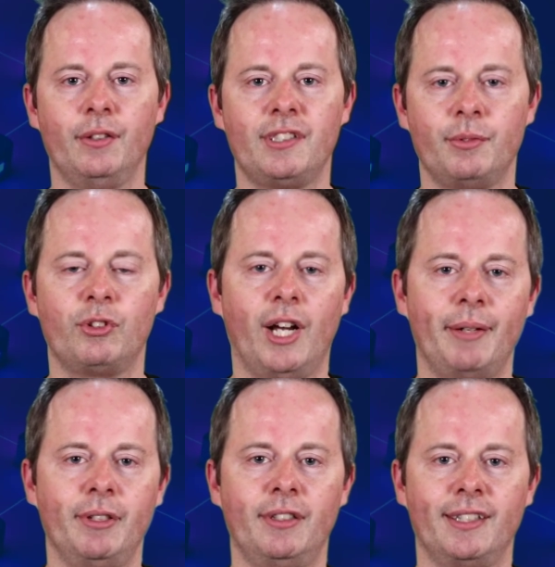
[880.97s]

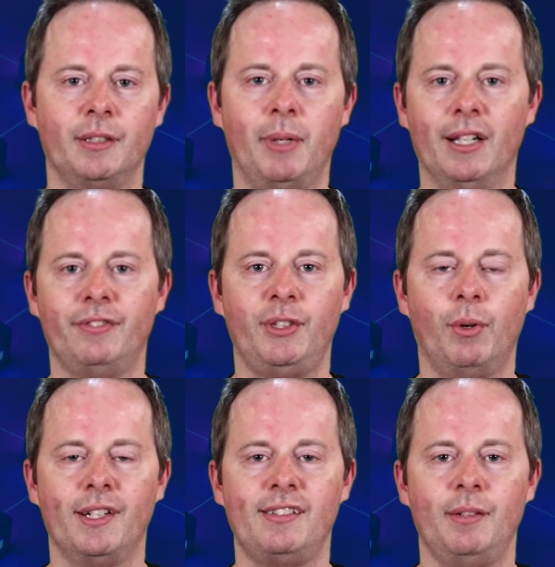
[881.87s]
subscribe, and click the bell if you
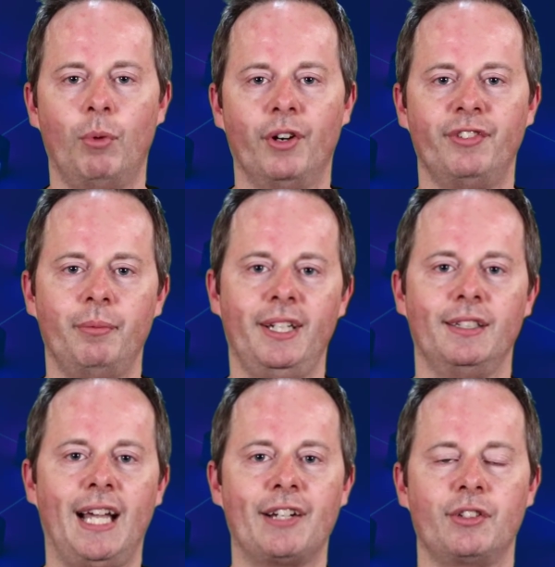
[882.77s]
want to see more from me
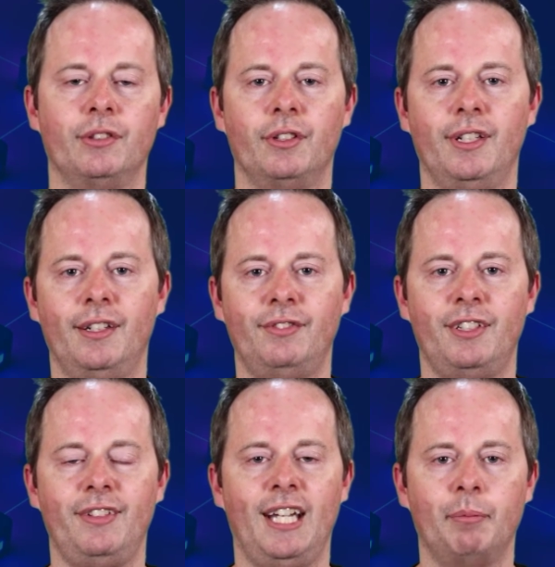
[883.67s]
in Cash Alternative
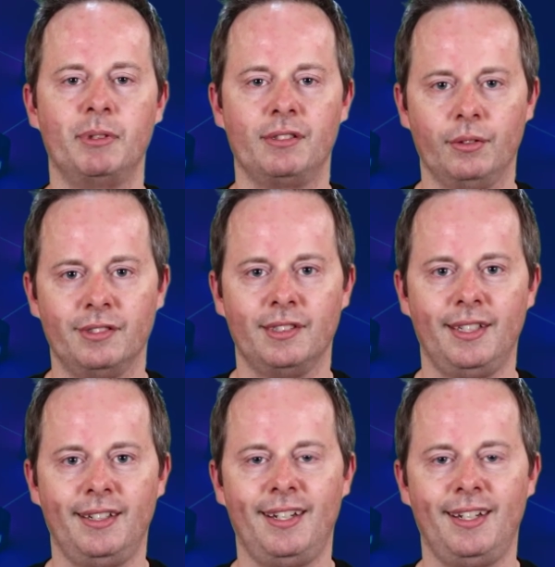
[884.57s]
TV episodes.